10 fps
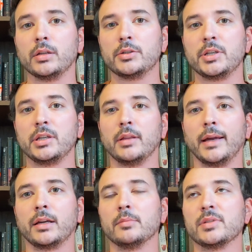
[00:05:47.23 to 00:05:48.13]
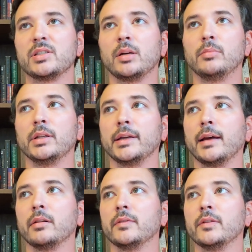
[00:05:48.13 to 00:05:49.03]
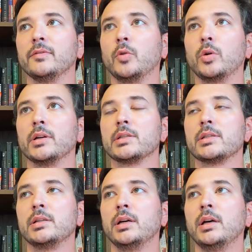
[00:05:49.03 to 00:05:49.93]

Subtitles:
She, like, comes stumbling out of the forest.